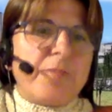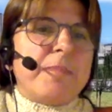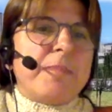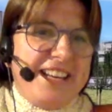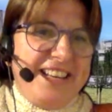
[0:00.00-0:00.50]

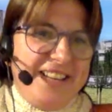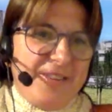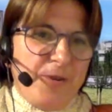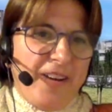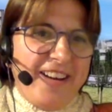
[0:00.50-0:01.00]
Michele La
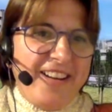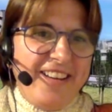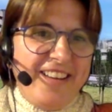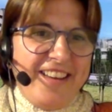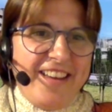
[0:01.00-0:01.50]
Rocca,
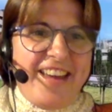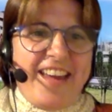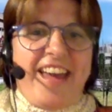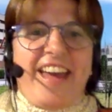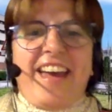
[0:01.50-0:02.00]

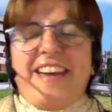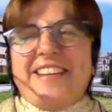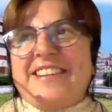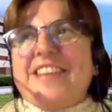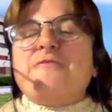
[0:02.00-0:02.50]

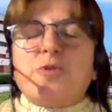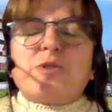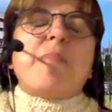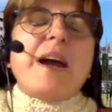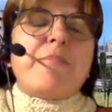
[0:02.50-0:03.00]
and he was
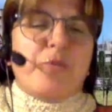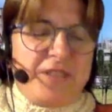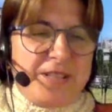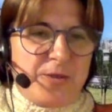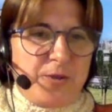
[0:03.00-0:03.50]
my
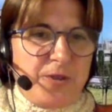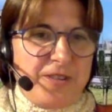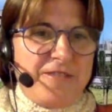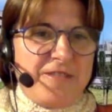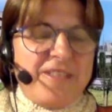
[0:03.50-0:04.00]

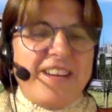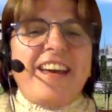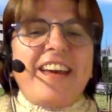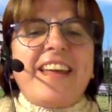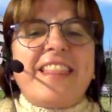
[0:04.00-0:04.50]
professor,
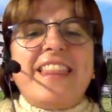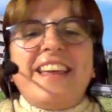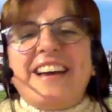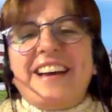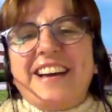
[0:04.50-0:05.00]
and
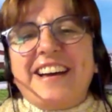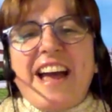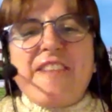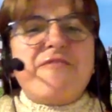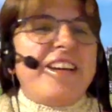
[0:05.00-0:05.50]

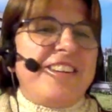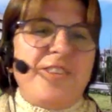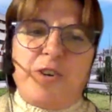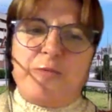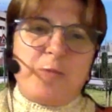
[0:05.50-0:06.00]
I fell in
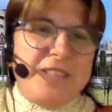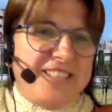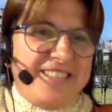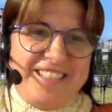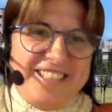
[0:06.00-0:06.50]
love with the
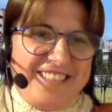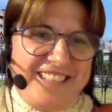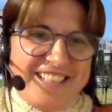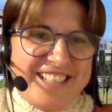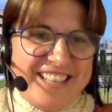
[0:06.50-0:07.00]

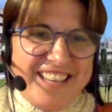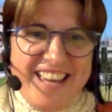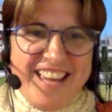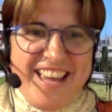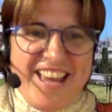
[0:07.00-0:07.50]
statistics.
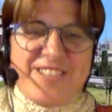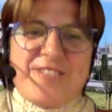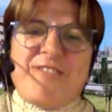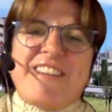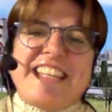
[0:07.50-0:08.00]

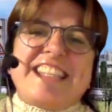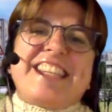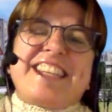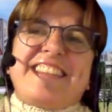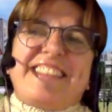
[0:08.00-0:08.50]
So
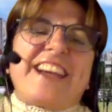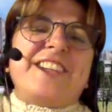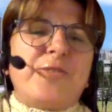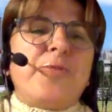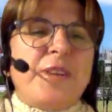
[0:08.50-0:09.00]

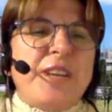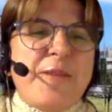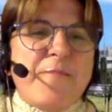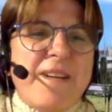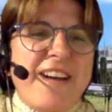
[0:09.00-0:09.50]
thanks to
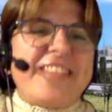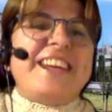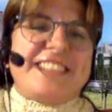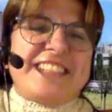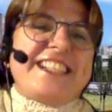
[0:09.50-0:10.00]
him
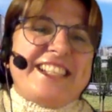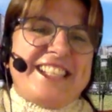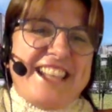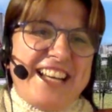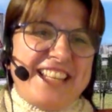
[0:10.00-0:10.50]
that I
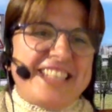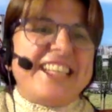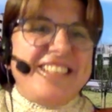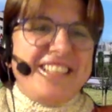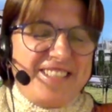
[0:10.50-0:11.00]
study
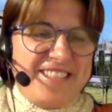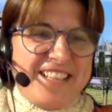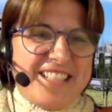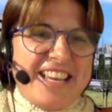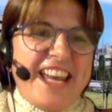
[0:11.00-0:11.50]

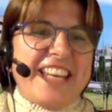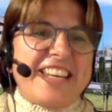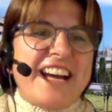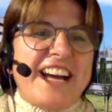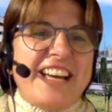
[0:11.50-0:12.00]
statistics, and
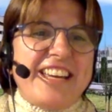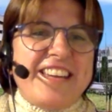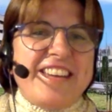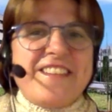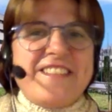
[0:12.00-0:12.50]

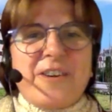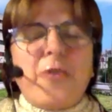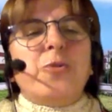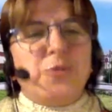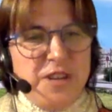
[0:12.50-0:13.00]
I
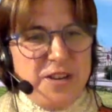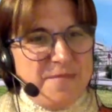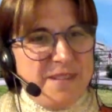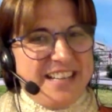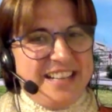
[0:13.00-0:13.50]
continue
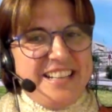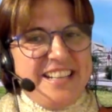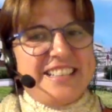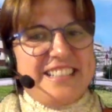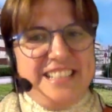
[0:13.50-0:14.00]
my
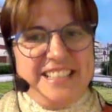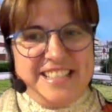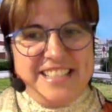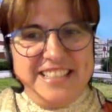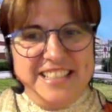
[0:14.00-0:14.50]
career in
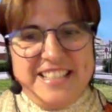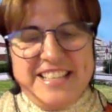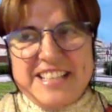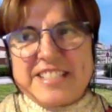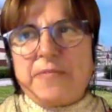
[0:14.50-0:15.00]

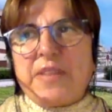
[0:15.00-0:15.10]
statistics.